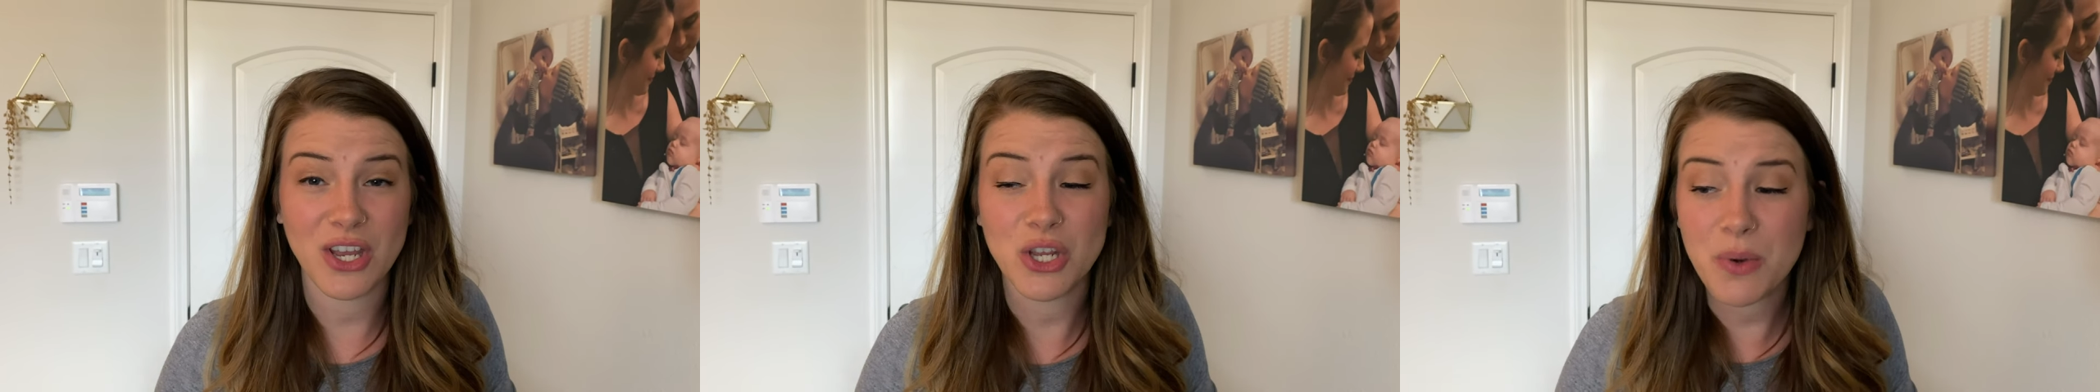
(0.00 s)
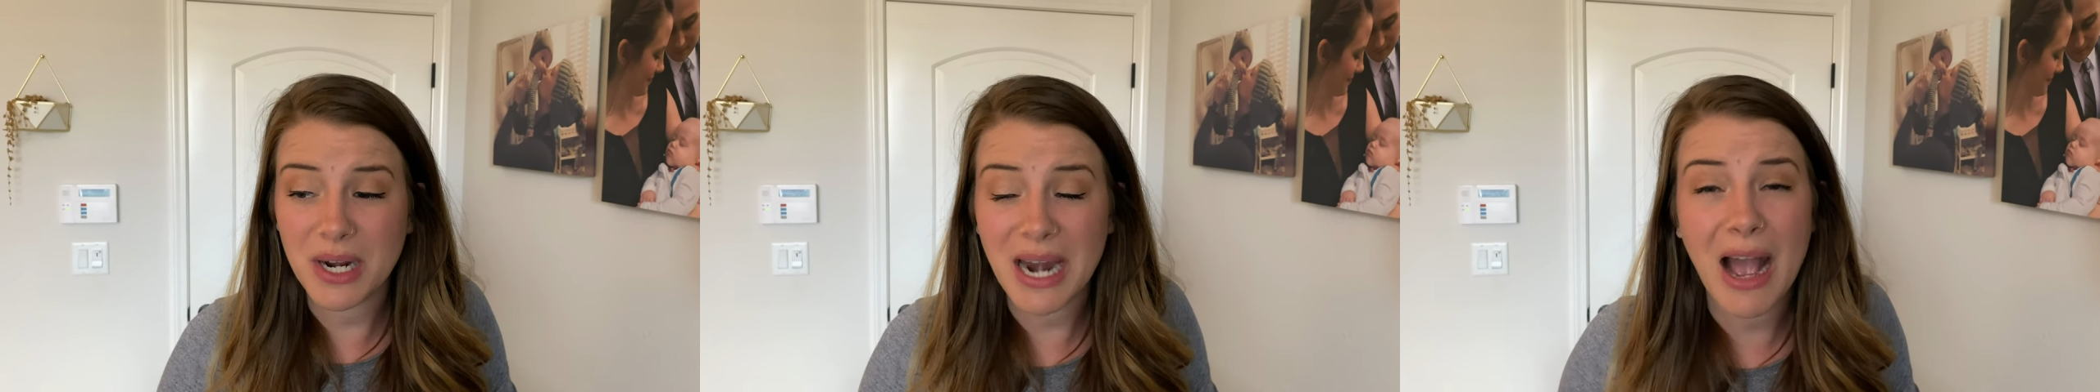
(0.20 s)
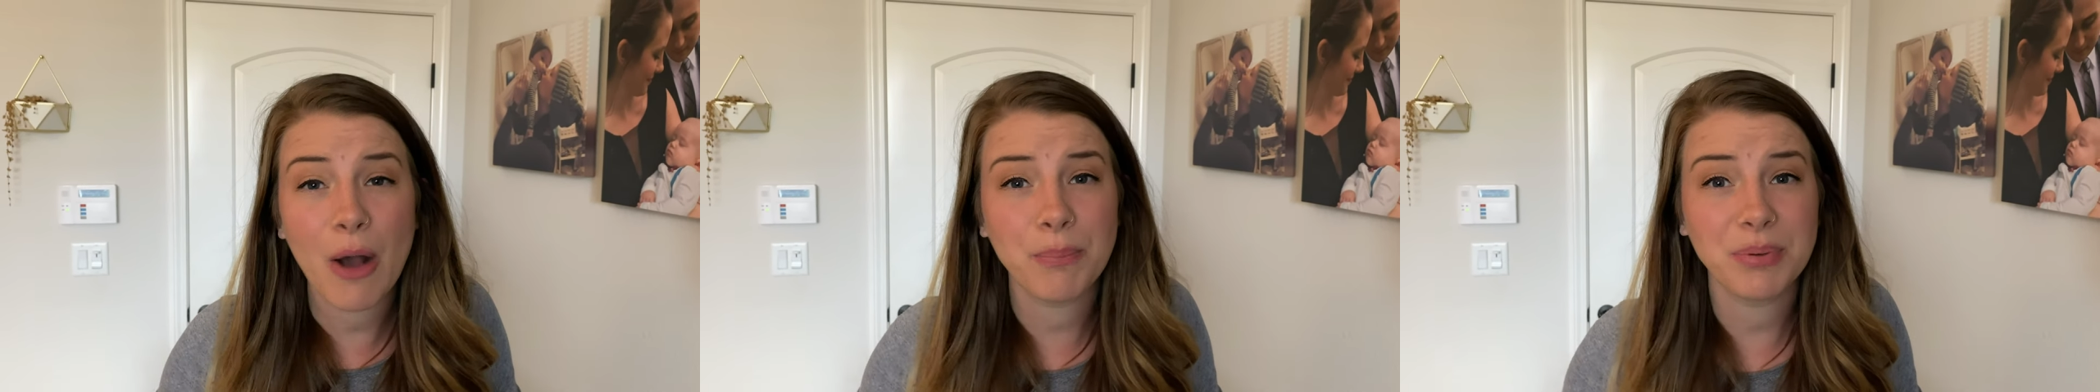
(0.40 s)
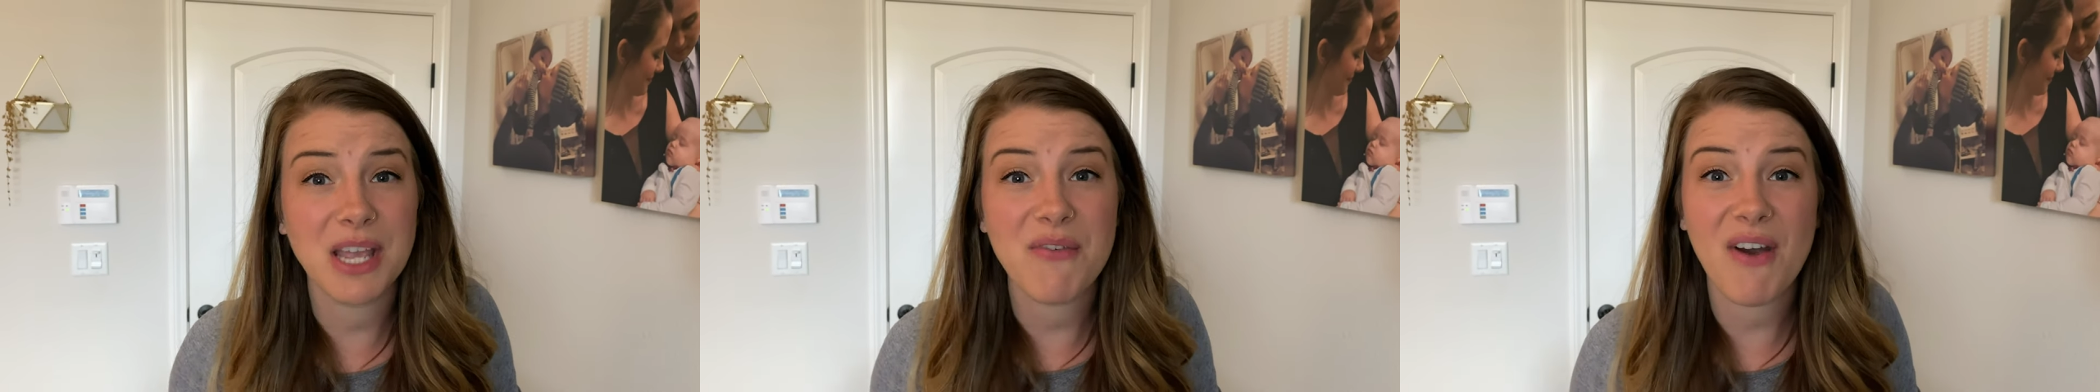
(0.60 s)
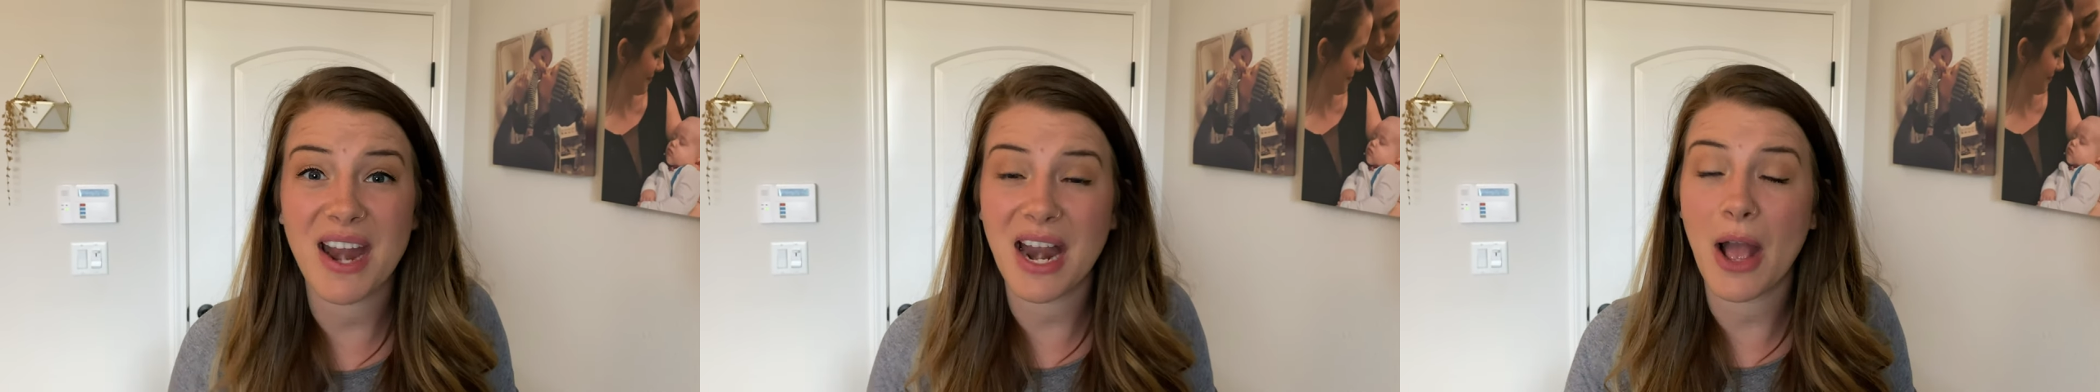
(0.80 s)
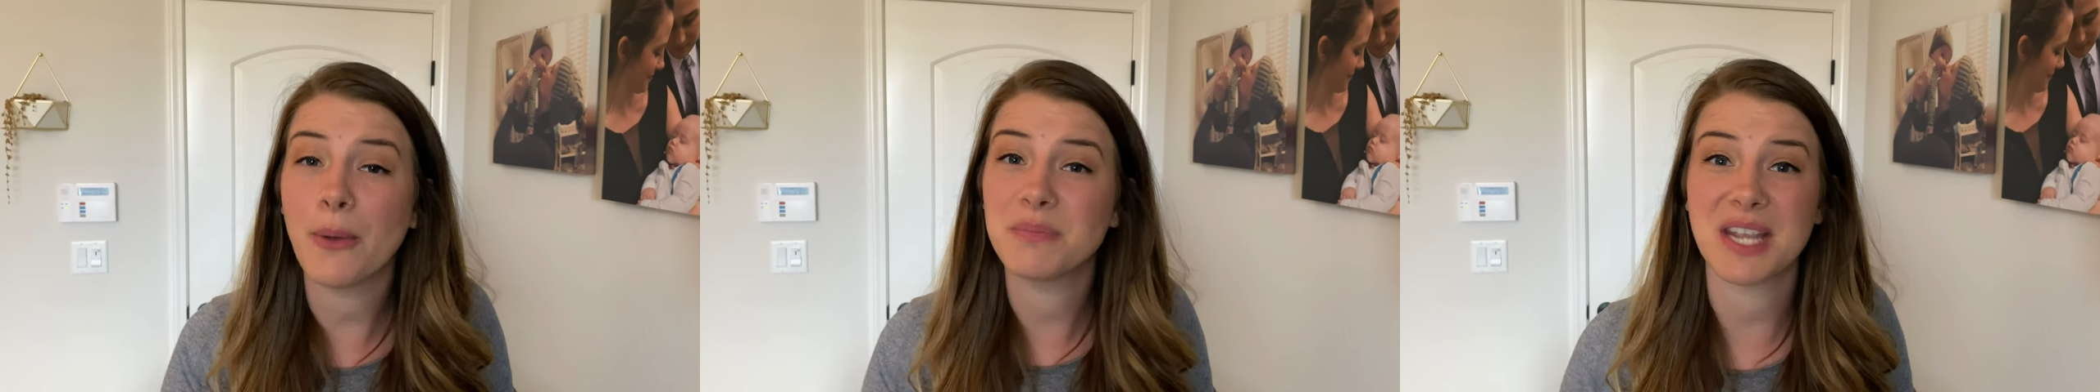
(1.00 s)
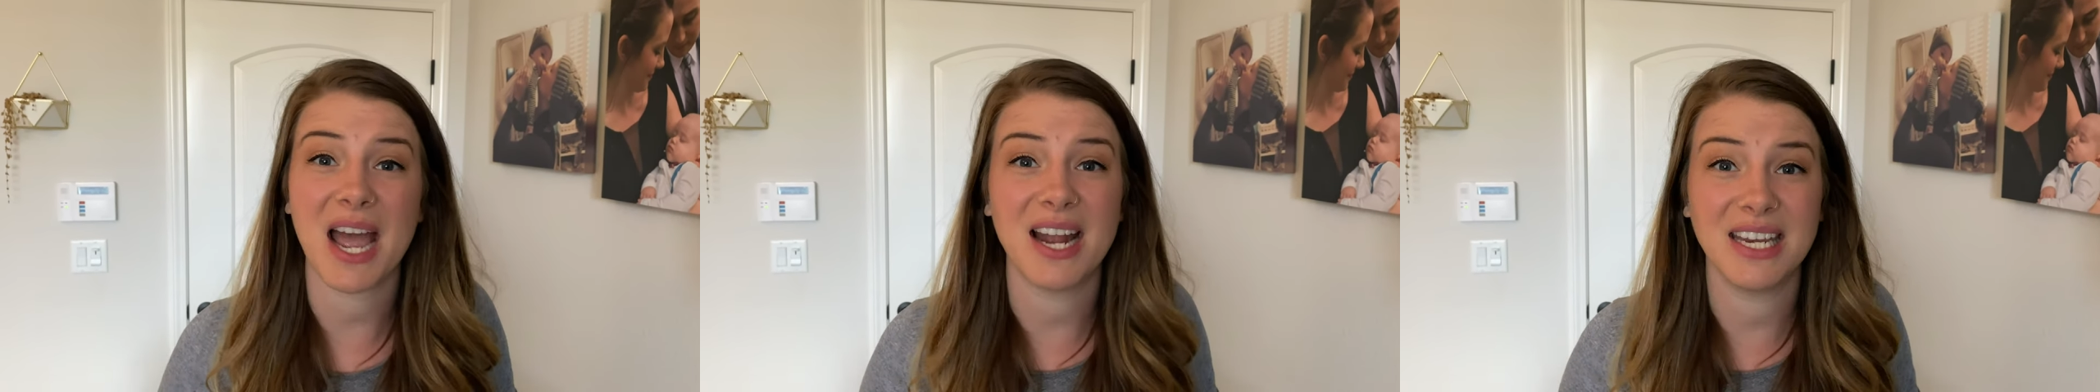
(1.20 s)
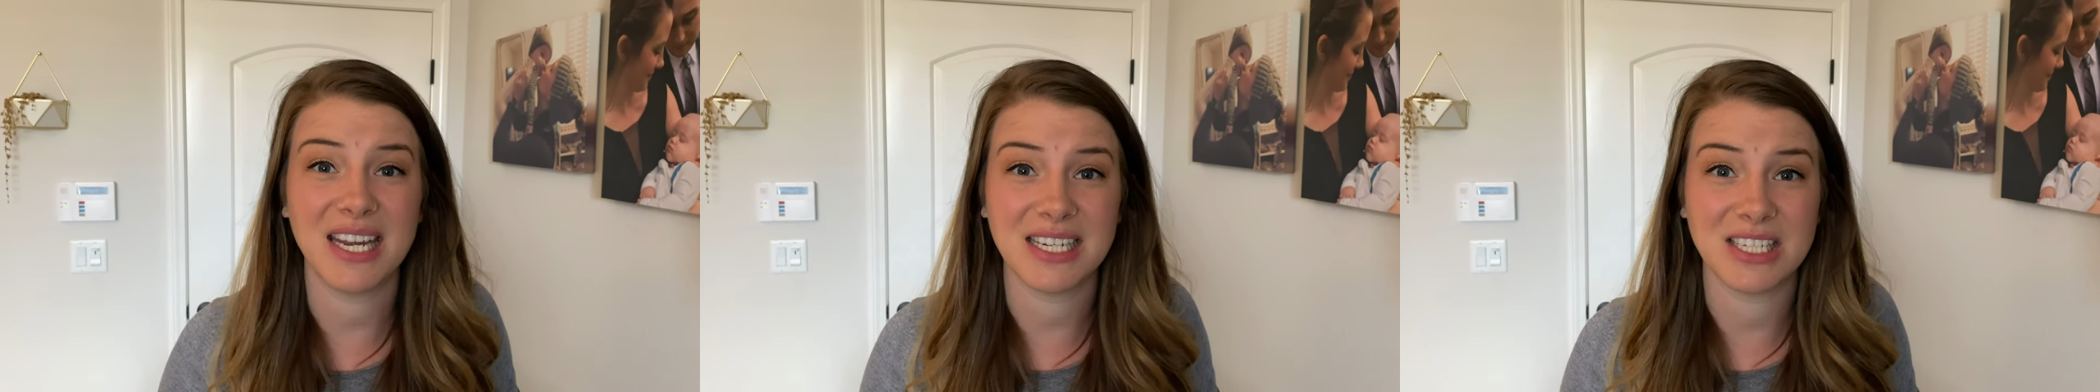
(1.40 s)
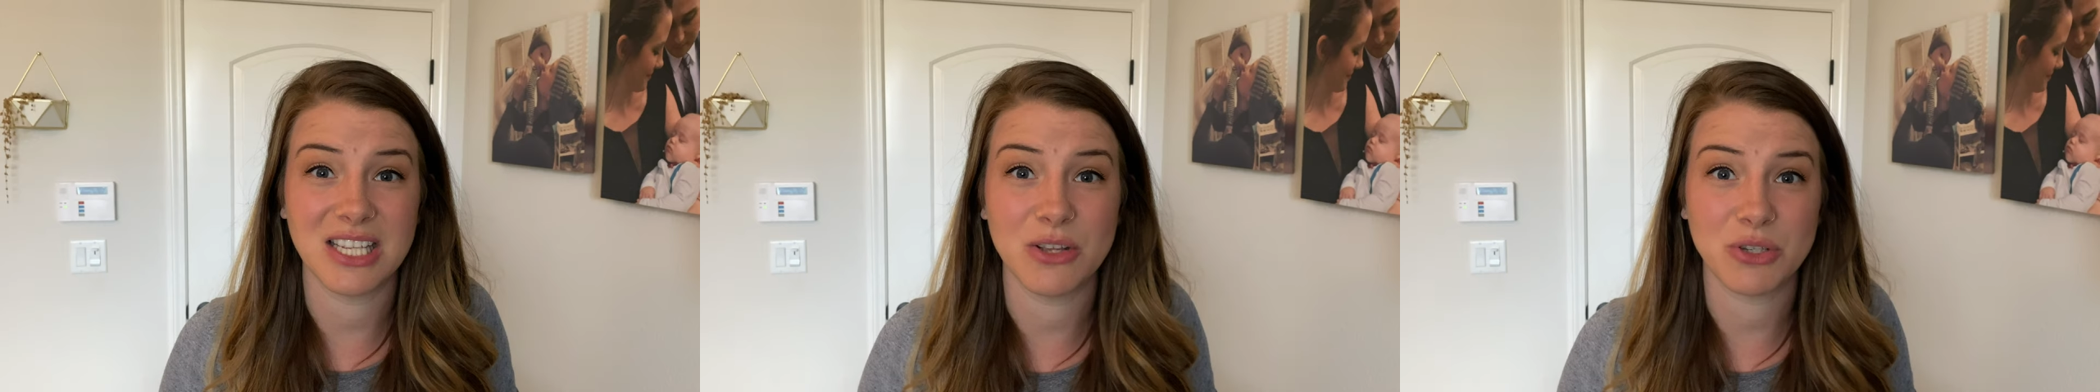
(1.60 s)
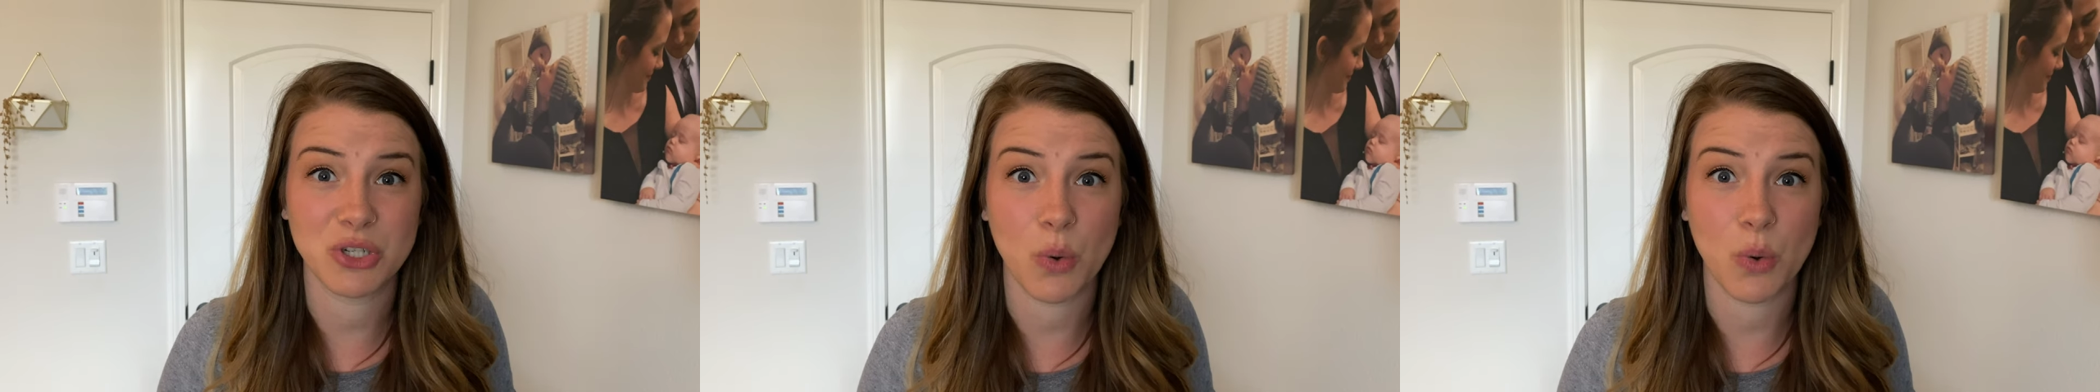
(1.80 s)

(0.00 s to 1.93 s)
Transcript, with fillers: that you can help Levi and help Daddy get to those